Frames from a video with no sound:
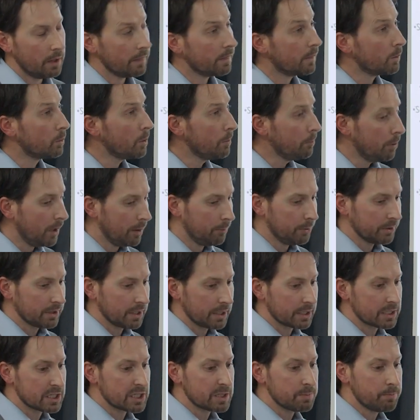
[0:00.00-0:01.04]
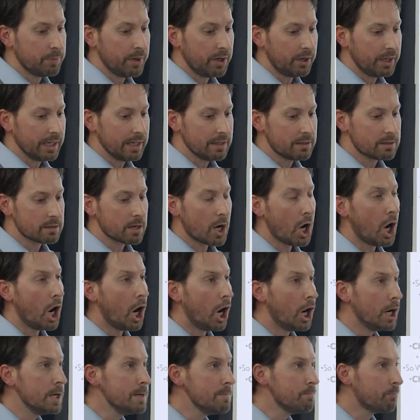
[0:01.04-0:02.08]
The Republic experienced
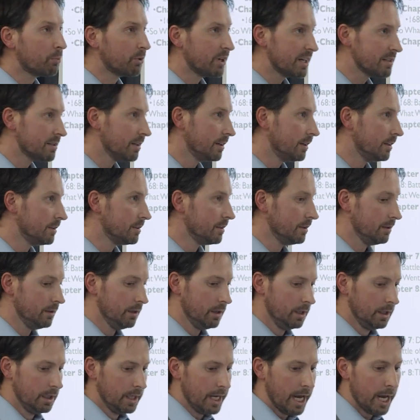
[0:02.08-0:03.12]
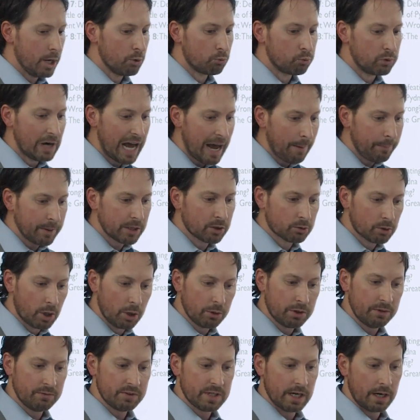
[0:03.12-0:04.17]
unprecedented and rapid
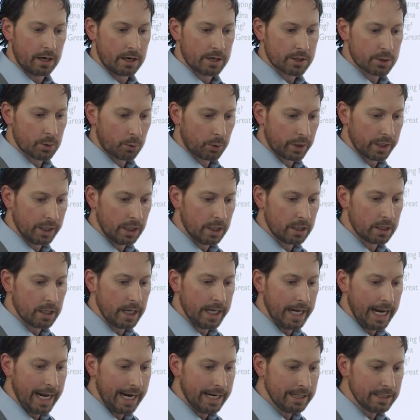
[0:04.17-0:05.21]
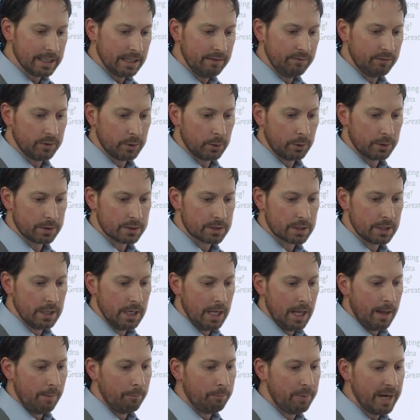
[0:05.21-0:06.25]
growth of territory and influence
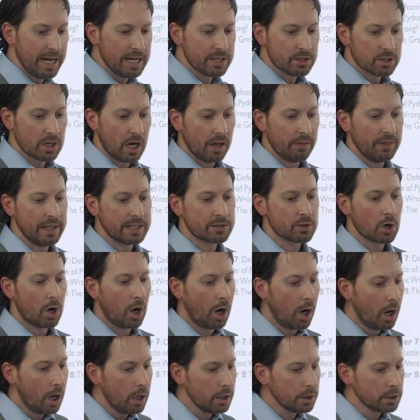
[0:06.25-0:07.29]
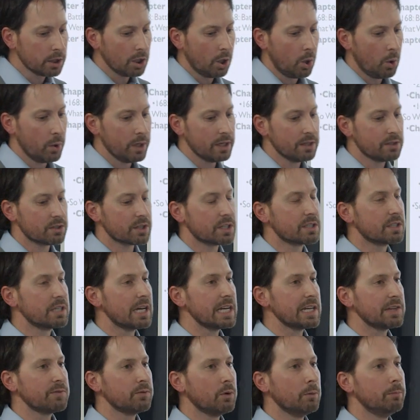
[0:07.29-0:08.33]
based on this ongoing
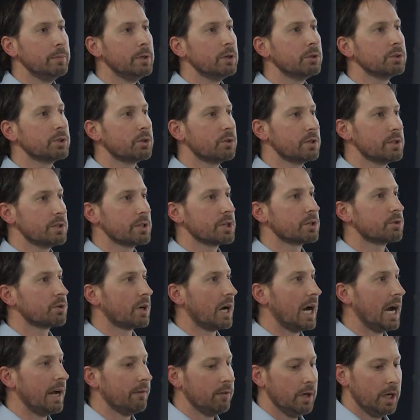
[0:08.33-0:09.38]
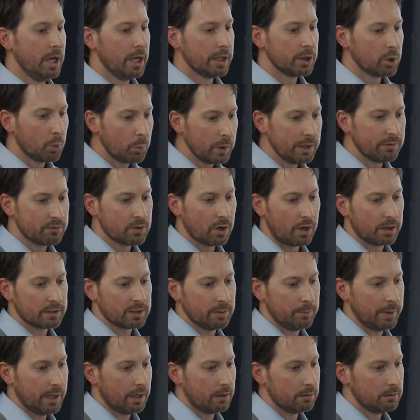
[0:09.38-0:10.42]
successful militaristic drive that we have
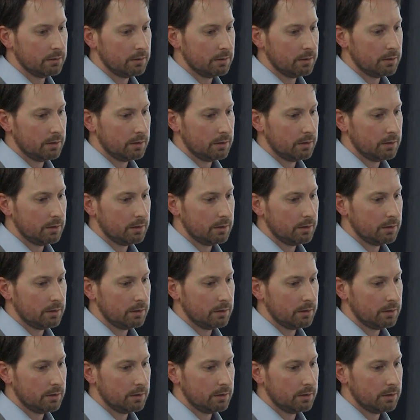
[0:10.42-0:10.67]
talked about.